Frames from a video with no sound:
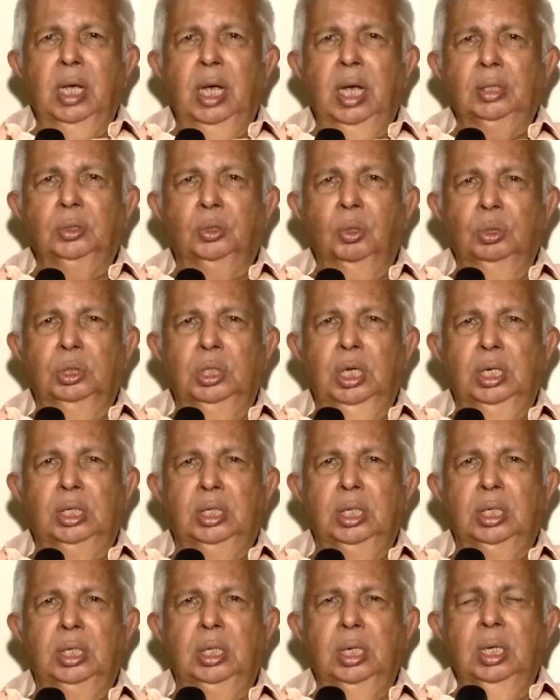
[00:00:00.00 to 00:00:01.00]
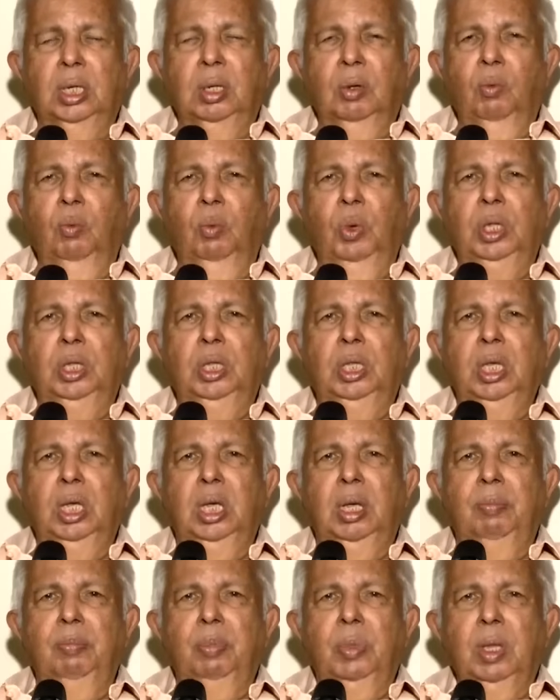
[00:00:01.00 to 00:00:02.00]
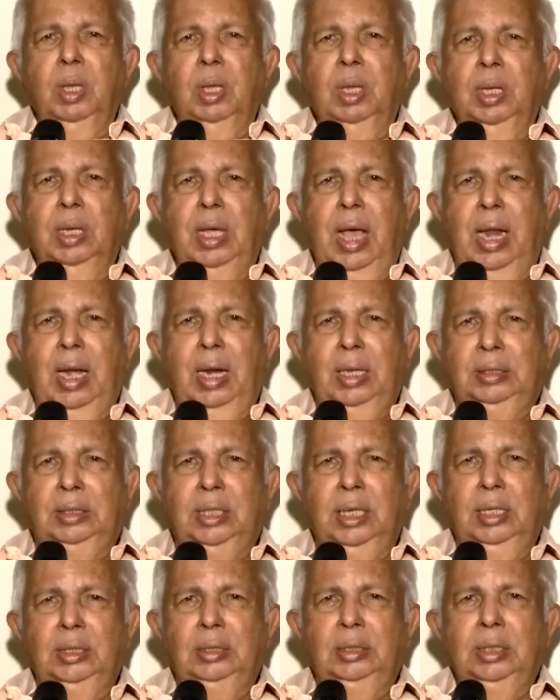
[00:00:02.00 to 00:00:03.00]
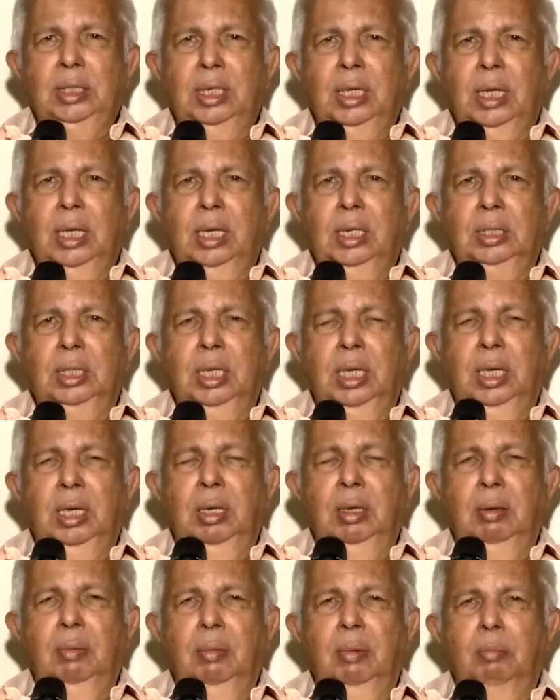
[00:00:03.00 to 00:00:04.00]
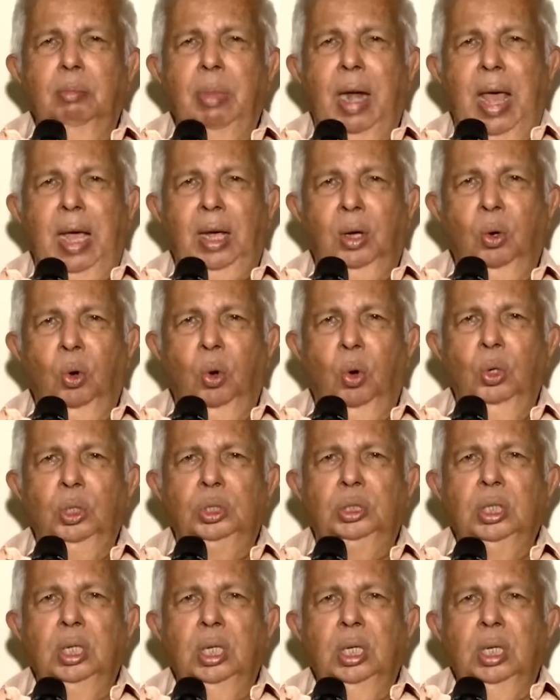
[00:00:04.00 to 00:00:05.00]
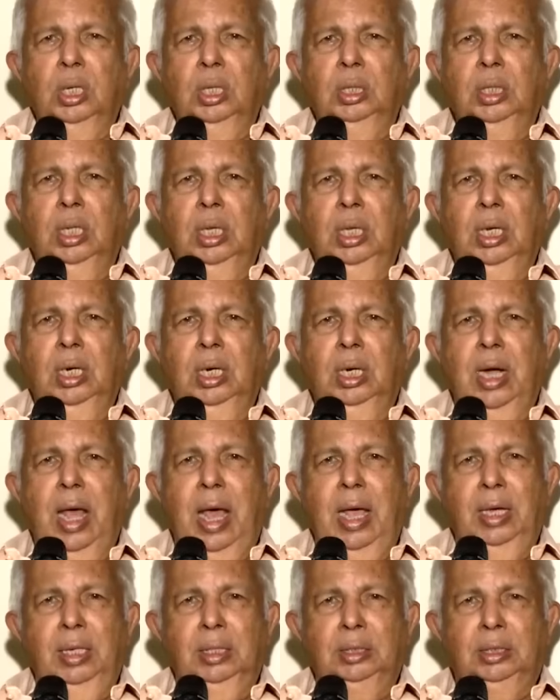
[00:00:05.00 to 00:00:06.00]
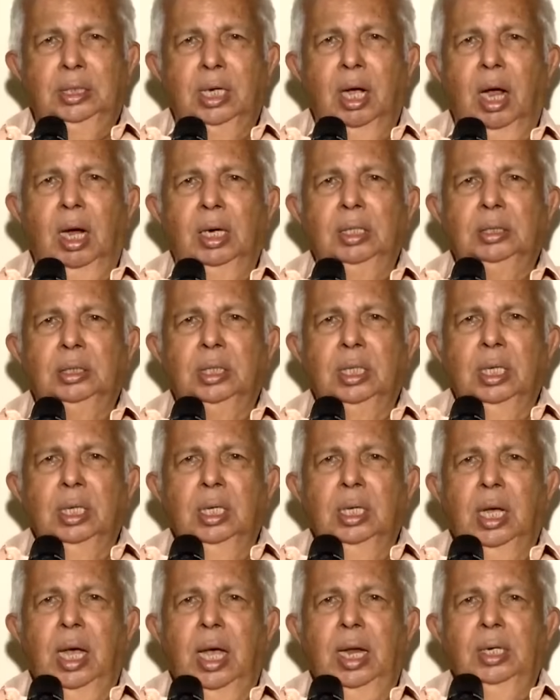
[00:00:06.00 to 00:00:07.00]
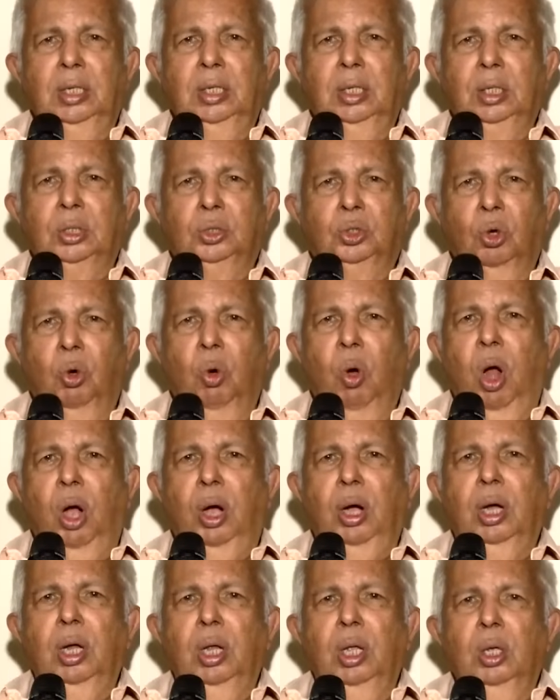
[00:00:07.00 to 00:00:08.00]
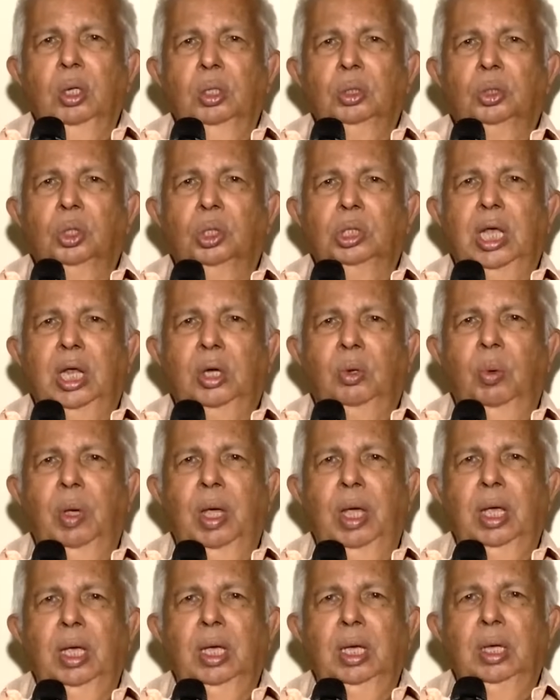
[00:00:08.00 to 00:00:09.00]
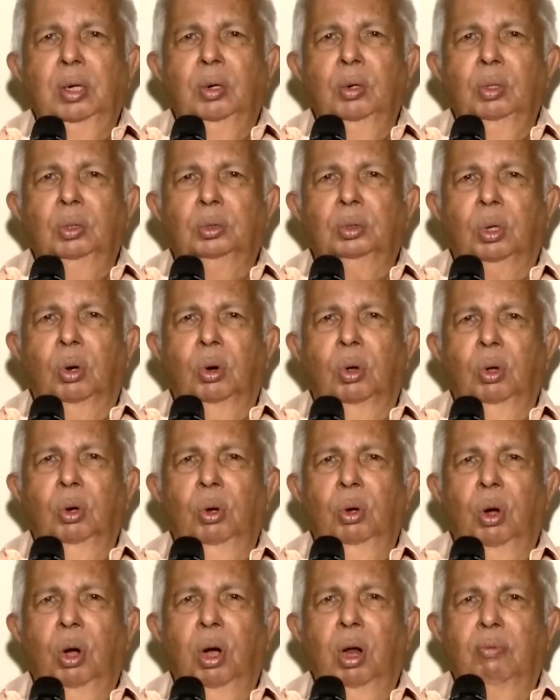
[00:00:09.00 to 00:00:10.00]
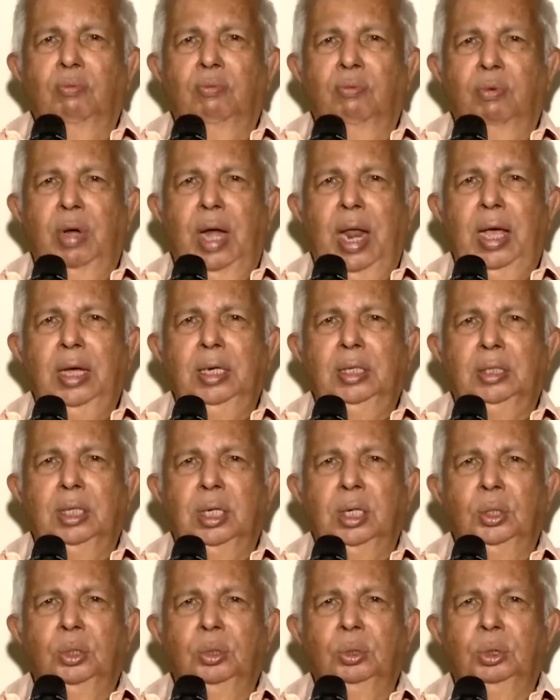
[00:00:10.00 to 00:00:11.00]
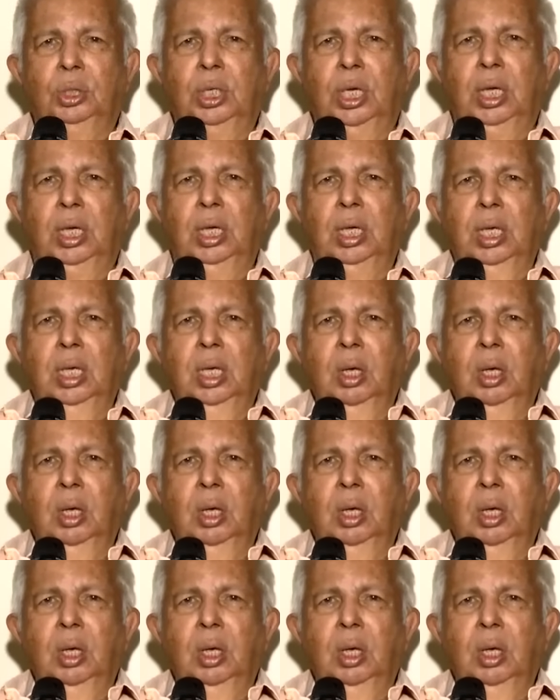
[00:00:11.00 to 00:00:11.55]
associated with the galaxies, uh, the black holes, the dying stars, and so on. So that way it will throw a lot of light into the